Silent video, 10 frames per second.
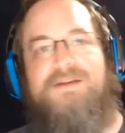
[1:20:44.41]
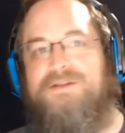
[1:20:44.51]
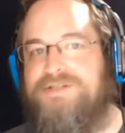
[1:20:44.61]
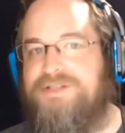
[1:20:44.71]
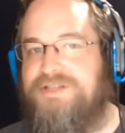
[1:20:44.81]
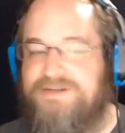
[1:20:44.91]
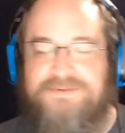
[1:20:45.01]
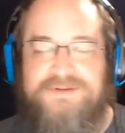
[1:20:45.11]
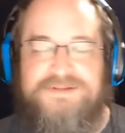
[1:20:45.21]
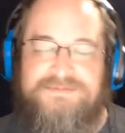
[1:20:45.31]
she
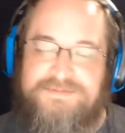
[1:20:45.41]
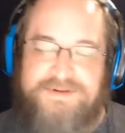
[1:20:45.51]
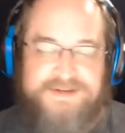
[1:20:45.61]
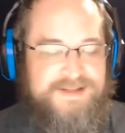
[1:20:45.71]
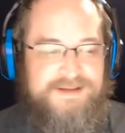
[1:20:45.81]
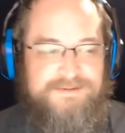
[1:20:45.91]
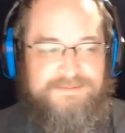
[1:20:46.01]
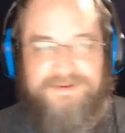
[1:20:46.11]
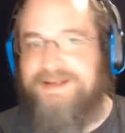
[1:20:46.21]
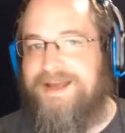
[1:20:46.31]
was really,
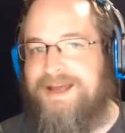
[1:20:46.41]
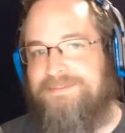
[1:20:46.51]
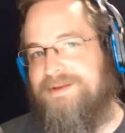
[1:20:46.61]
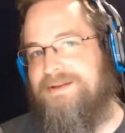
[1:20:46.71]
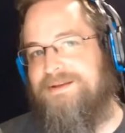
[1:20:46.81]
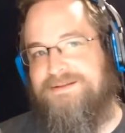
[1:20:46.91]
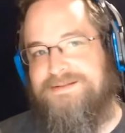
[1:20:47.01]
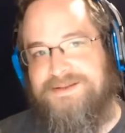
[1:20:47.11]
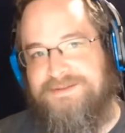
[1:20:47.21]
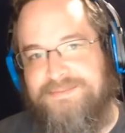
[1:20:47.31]
really happy
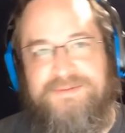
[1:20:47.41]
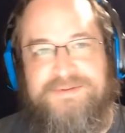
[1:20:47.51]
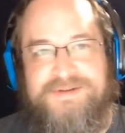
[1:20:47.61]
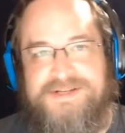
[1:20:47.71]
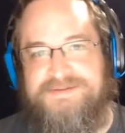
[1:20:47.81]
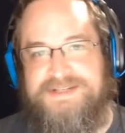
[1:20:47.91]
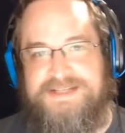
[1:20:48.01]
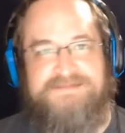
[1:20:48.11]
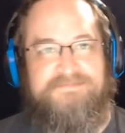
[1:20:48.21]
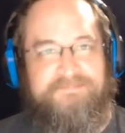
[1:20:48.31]
until the moment she was eaten.